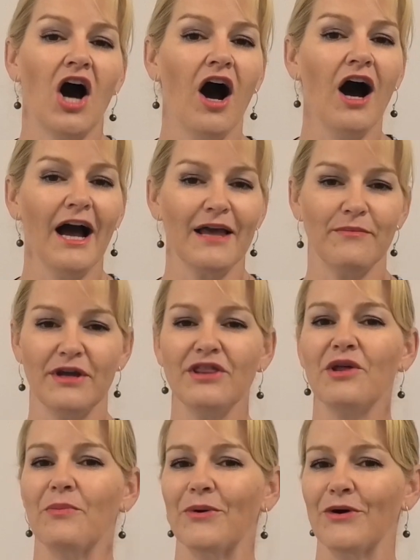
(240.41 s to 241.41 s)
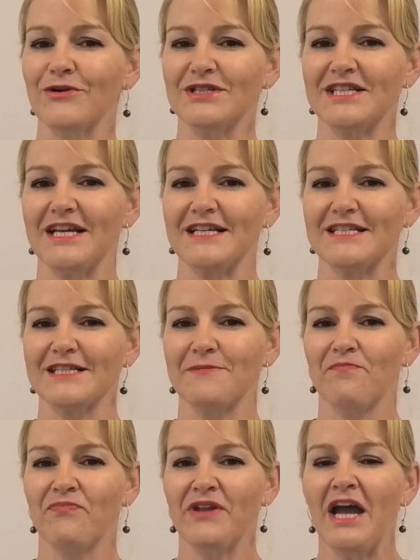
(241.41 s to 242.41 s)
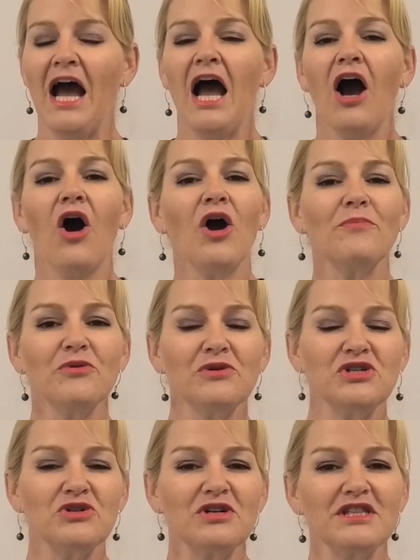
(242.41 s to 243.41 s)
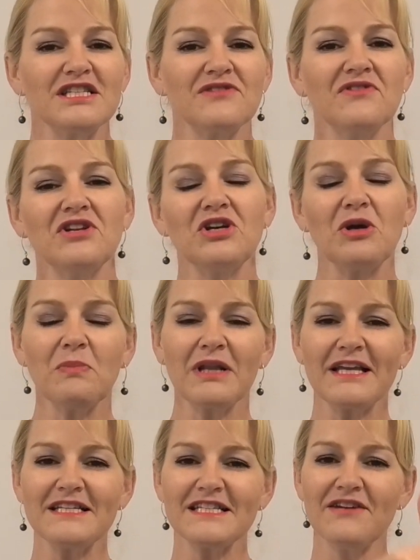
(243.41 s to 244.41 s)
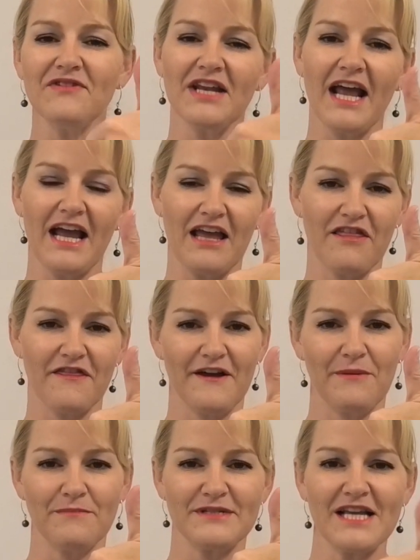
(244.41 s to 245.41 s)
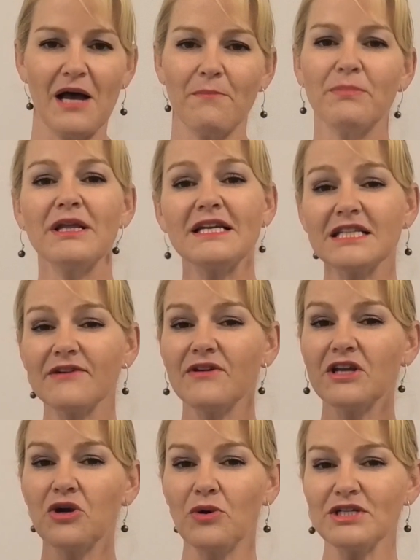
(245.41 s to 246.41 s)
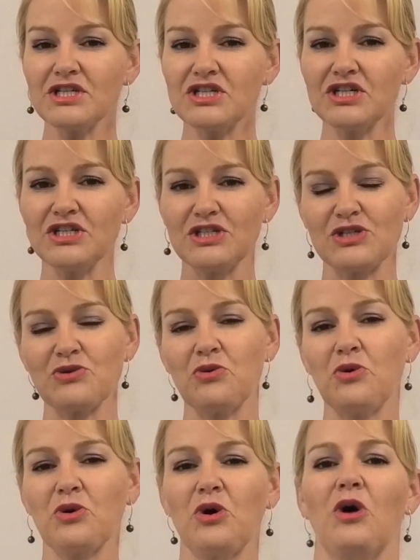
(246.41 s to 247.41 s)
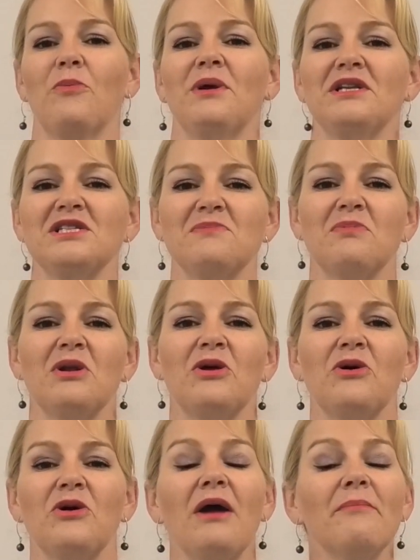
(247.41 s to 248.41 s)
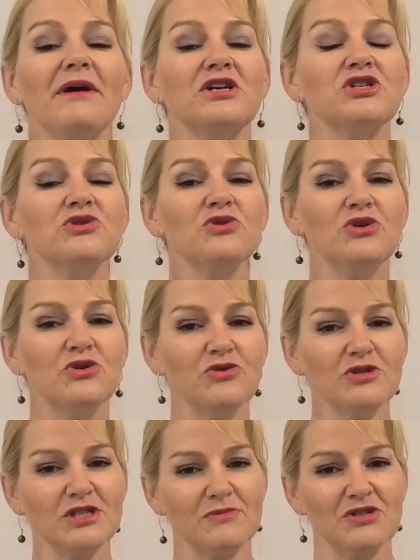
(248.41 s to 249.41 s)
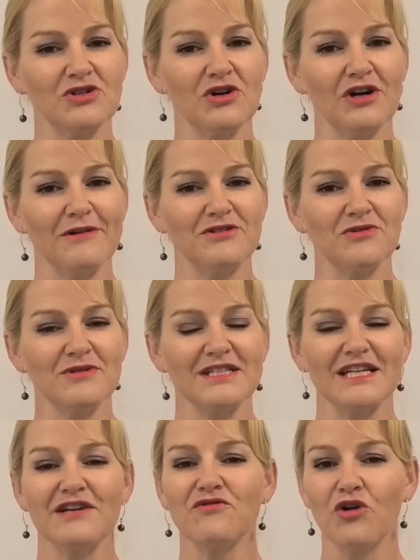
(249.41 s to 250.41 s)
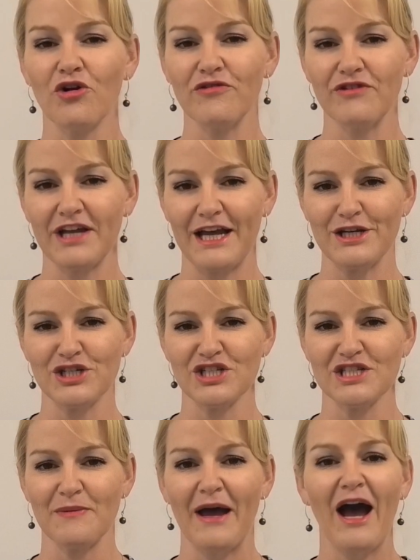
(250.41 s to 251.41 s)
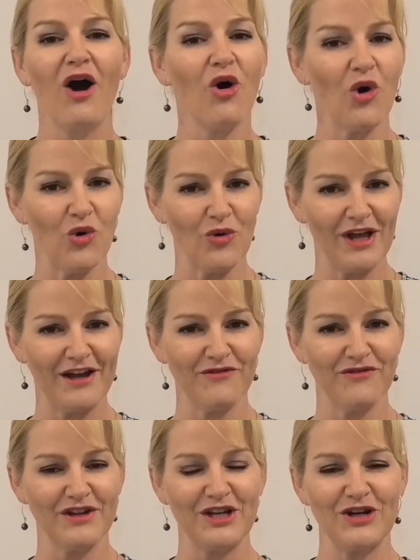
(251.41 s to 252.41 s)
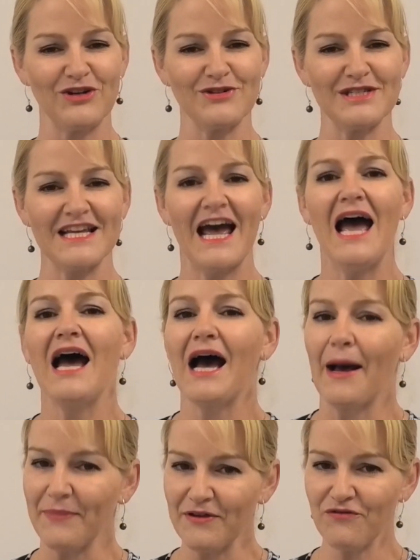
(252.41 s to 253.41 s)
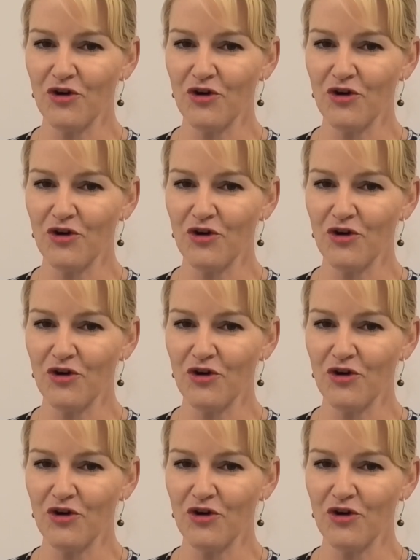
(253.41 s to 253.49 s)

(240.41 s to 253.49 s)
time in the process. I hope you enjoyed this video. Please give it a thumbs up. Please leave any questions or comments below, and make sure you subscribe to receive notifications about all our videos. Happy